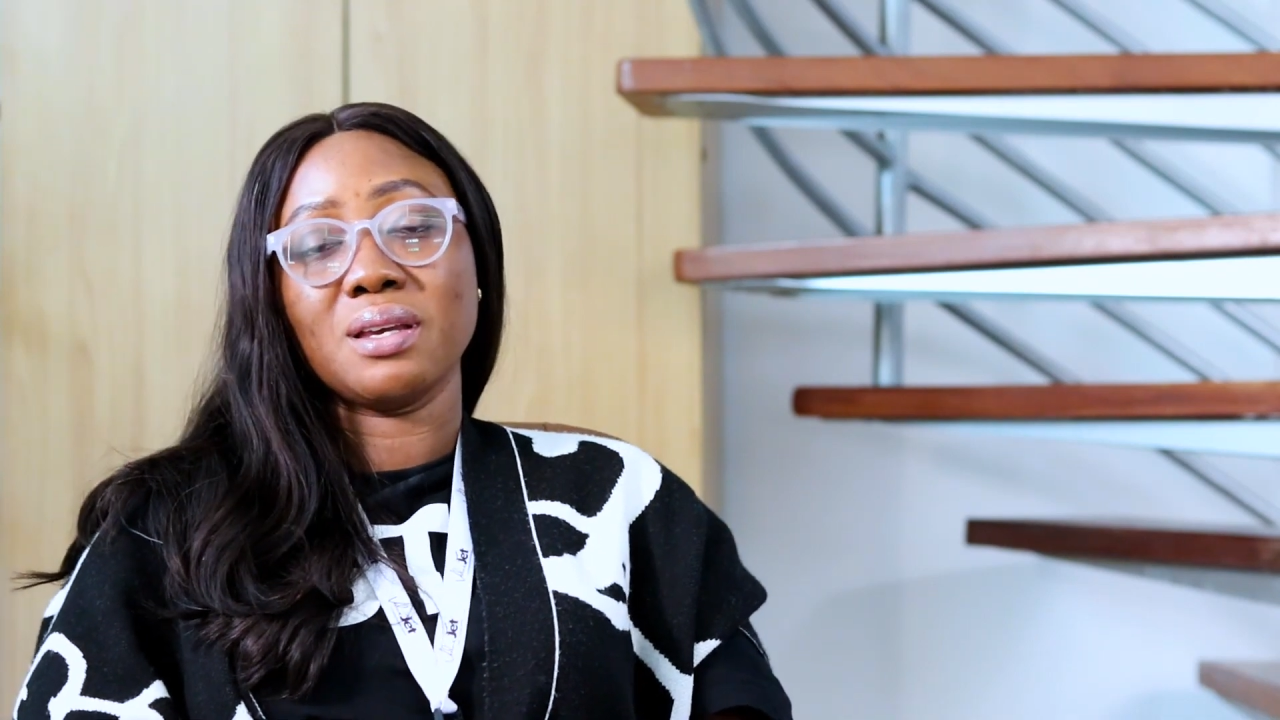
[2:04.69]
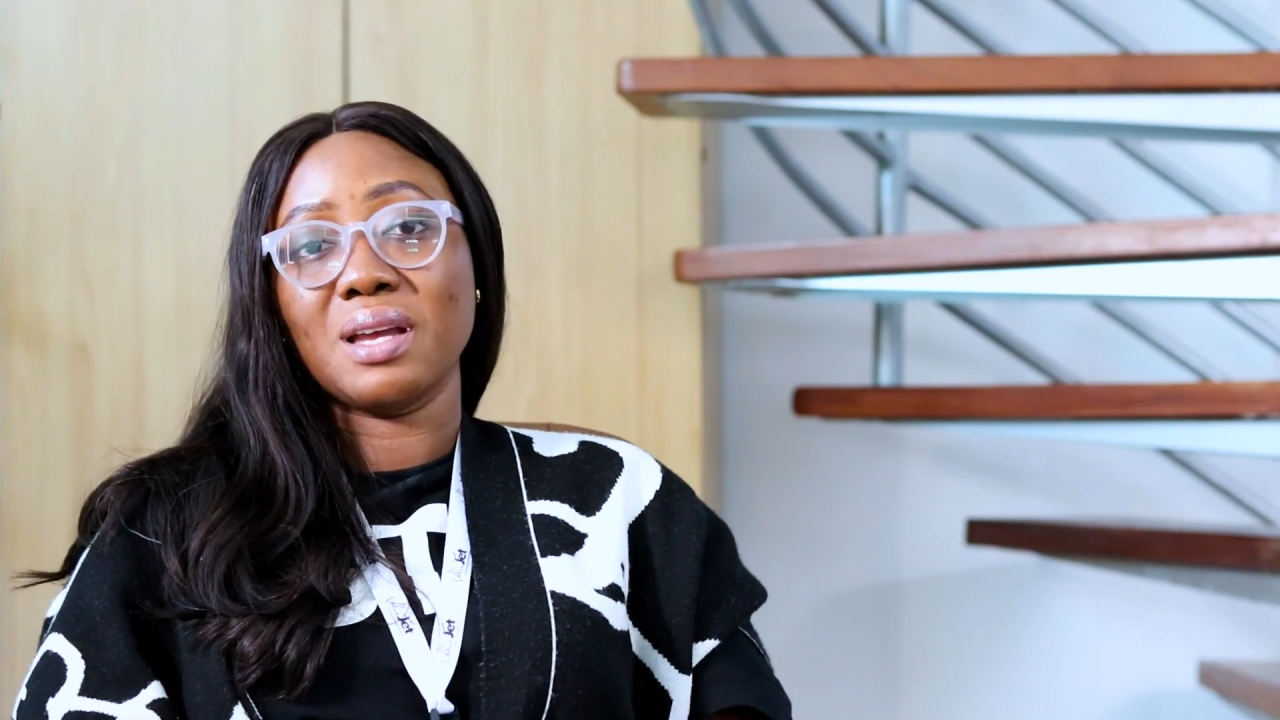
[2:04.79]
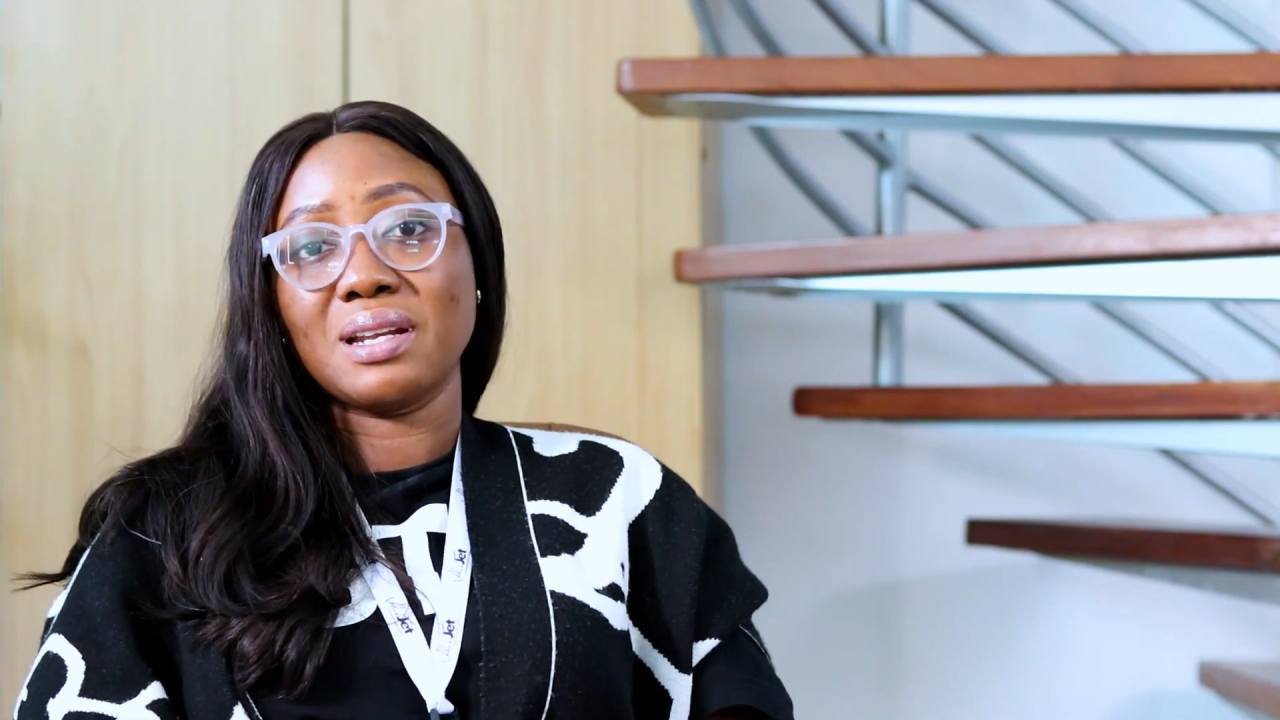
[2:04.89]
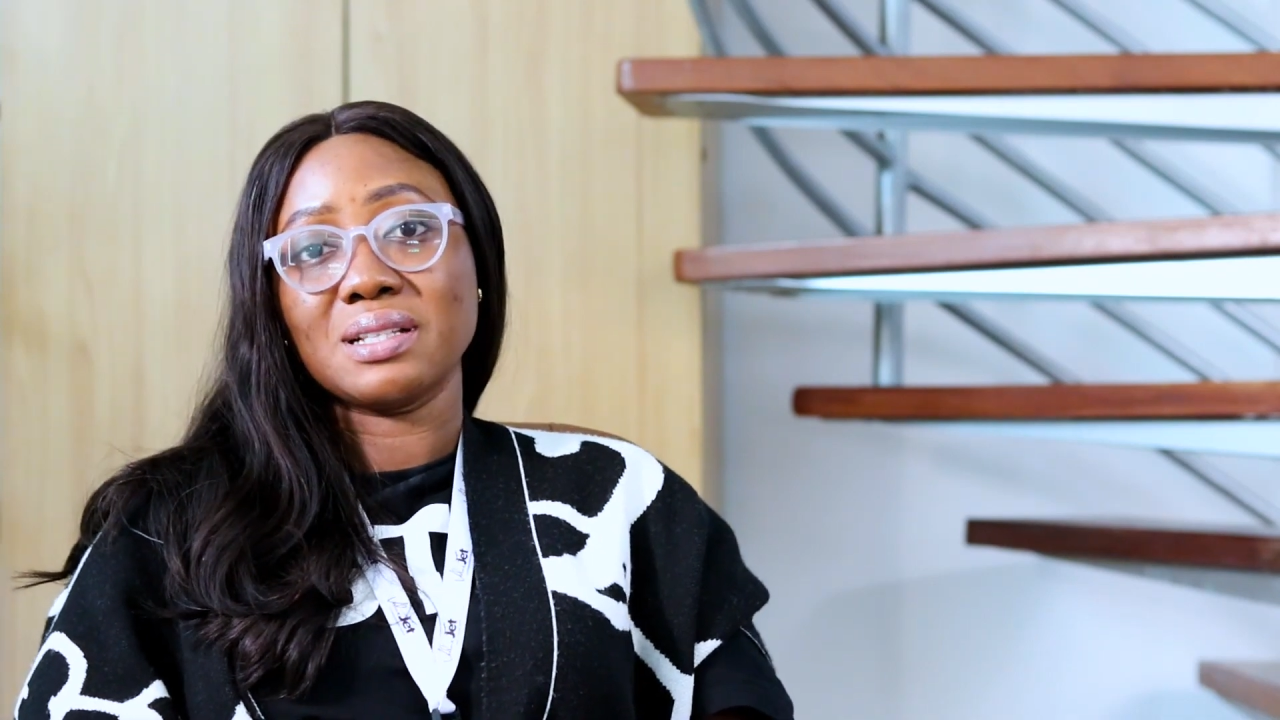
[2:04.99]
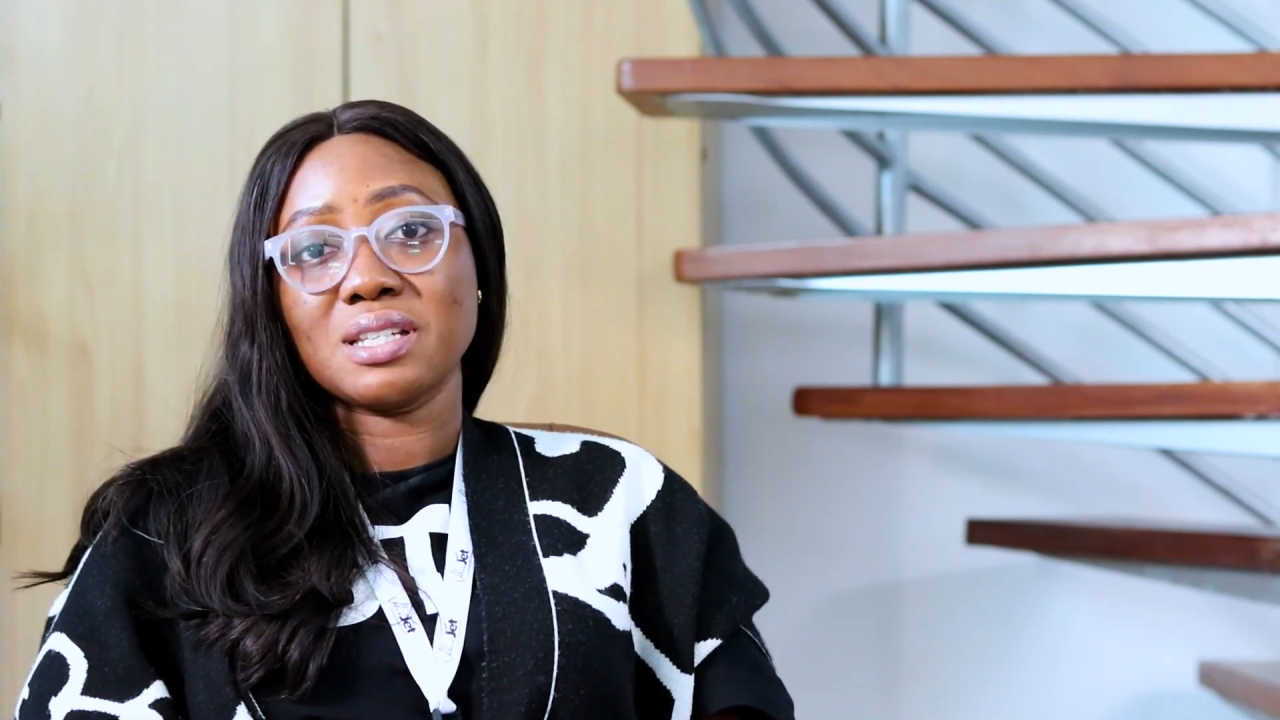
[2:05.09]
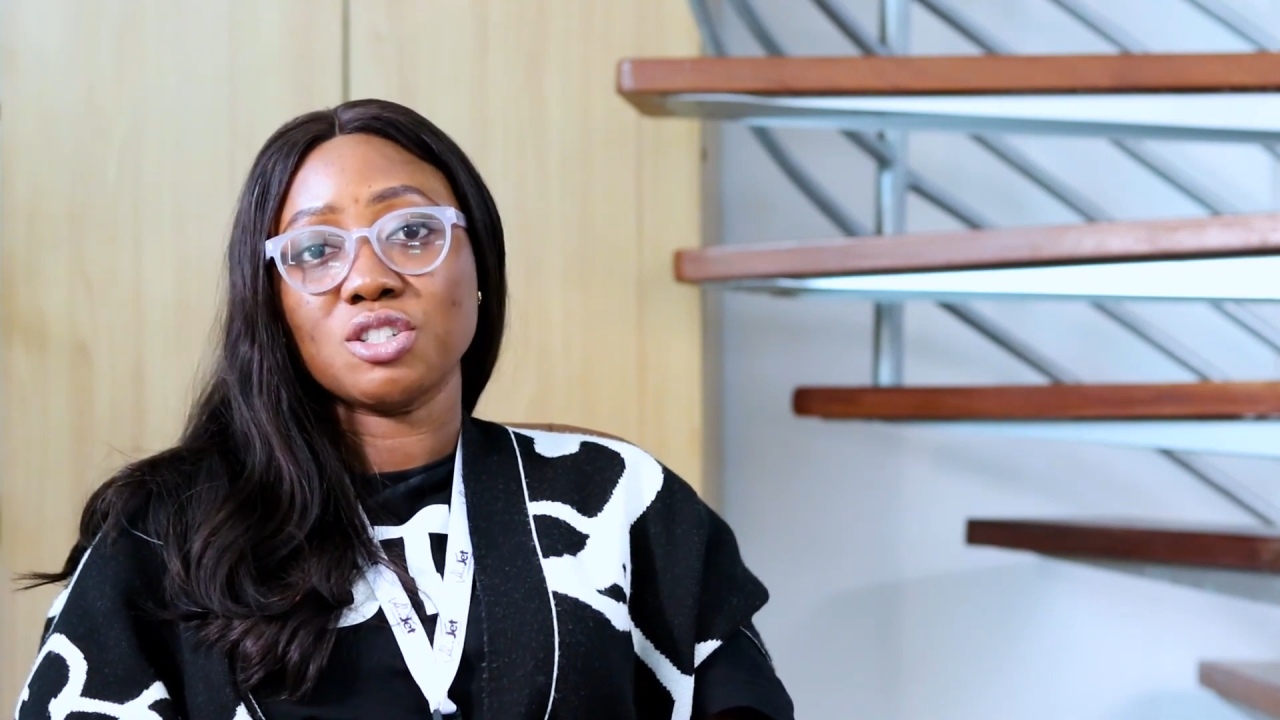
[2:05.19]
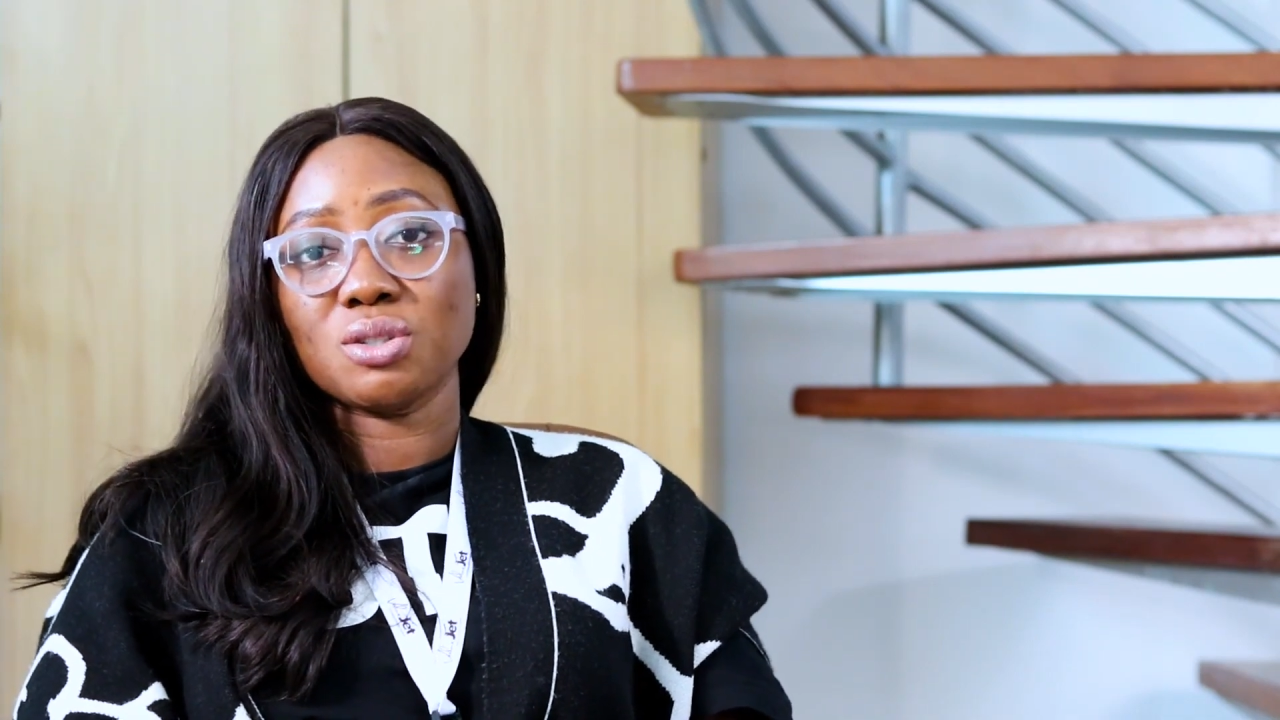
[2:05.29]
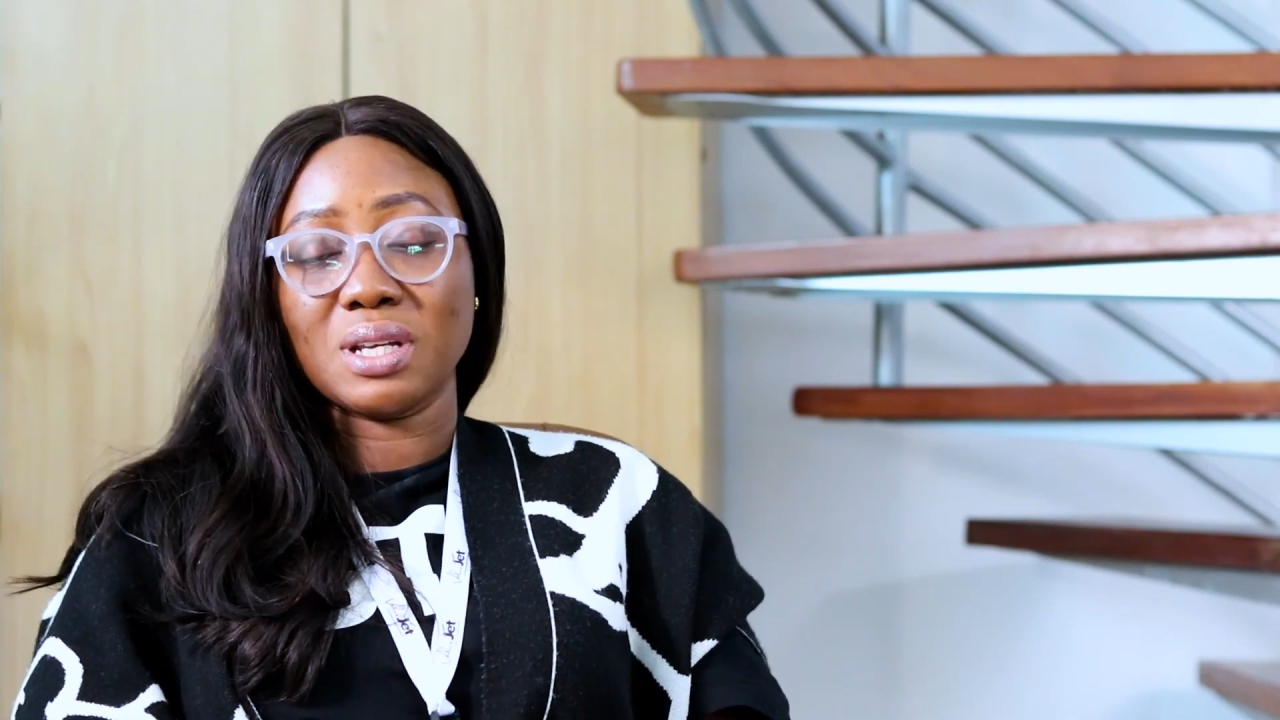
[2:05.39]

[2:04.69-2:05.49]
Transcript: care and attention